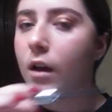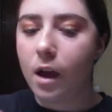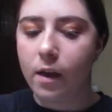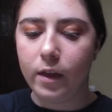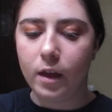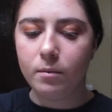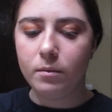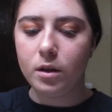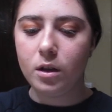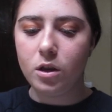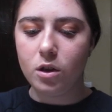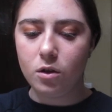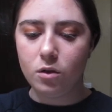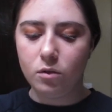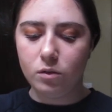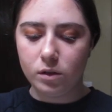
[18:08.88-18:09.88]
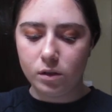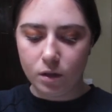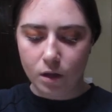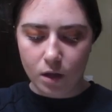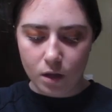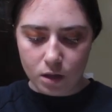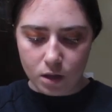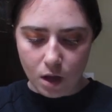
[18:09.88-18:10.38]
And then I'm gonna
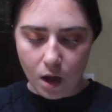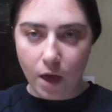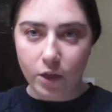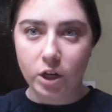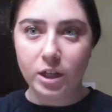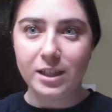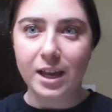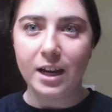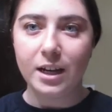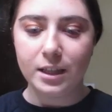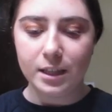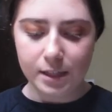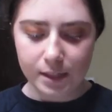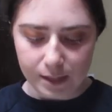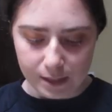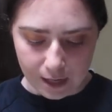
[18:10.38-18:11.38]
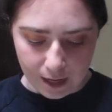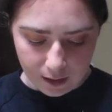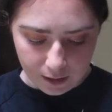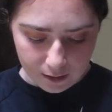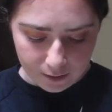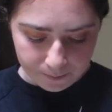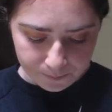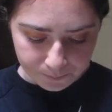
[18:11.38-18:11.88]
use the other side of the stick.